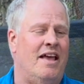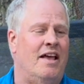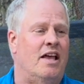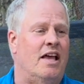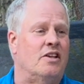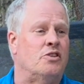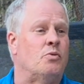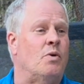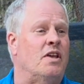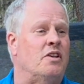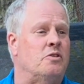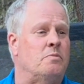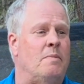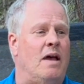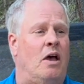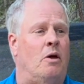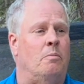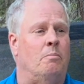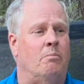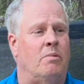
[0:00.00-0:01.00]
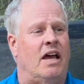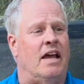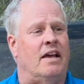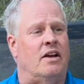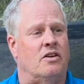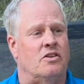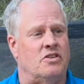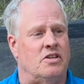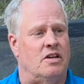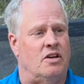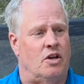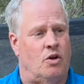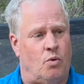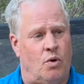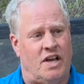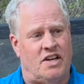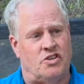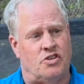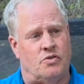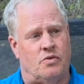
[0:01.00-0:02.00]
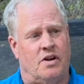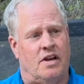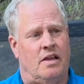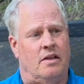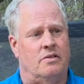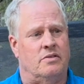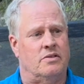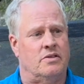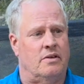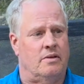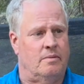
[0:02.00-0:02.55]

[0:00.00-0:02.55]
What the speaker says: as well as mountain bikers and equestrians.